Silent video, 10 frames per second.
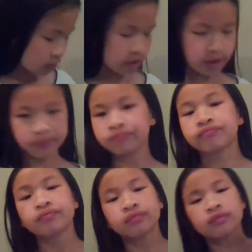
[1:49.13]
So
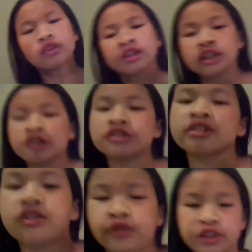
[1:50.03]
here's the
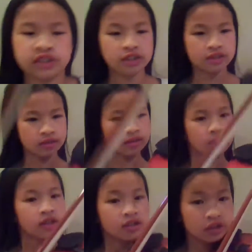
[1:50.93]
difference.
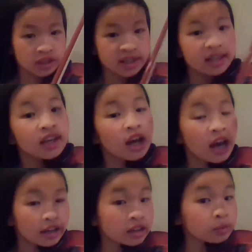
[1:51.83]
So
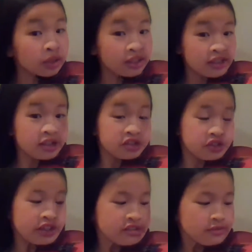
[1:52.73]
I'm going to play the E
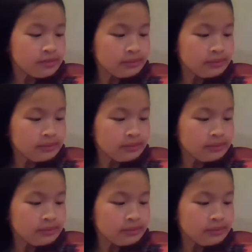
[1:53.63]
string.